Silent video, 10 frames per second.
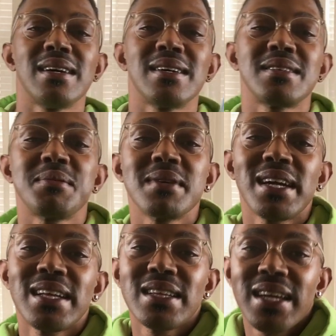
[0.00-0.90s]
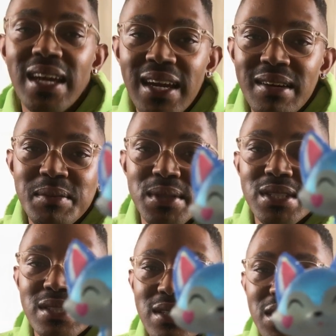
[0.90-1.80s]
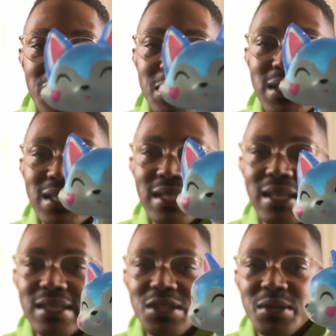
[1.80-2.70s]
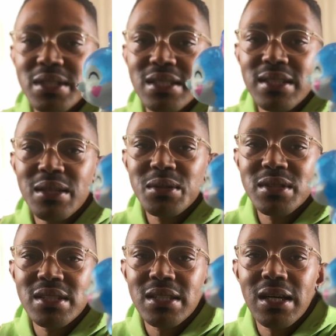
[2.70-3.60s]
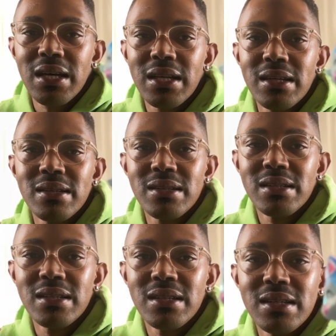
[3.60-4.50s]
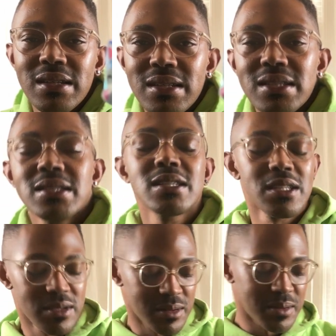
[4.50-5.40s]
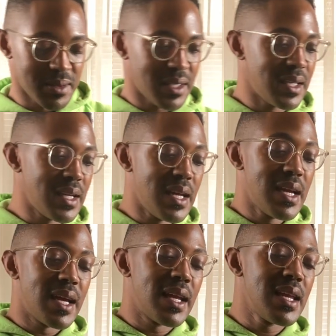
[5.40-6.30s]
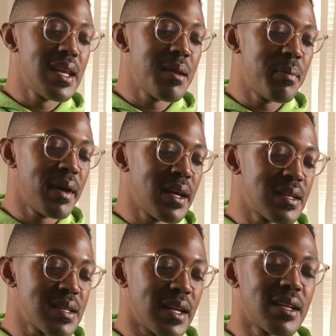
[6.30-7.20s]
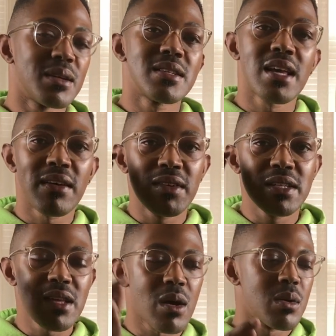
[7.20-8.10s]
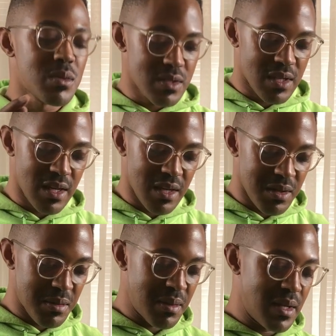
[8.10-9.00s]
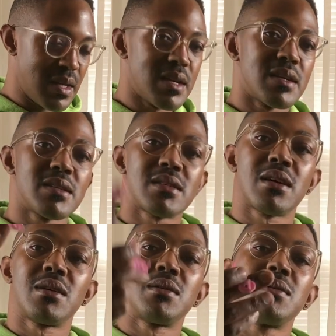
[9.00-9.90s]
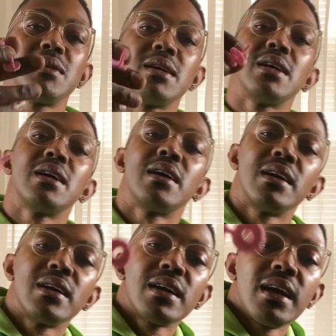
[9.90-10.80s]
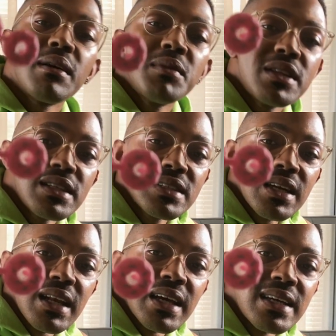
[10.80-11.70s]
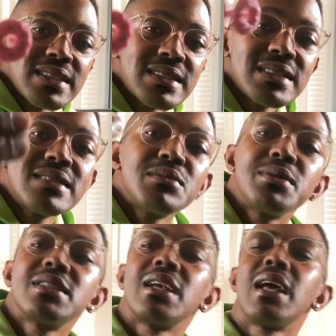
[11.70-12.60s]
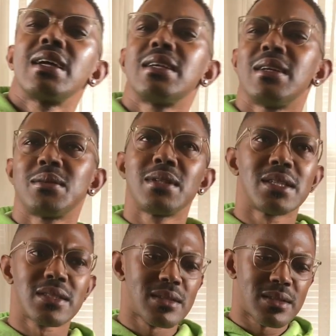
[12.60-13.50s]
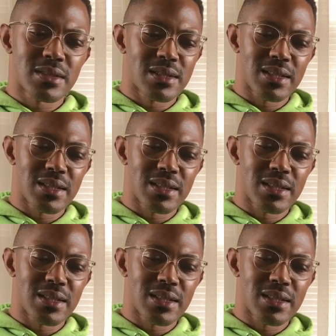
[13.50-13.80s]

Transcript: So we got the cat, which is cute. It's like a translucent color. It's cute. And then the pets, I noticed, have these holes in them. So, came with these glasses, which are like donuts.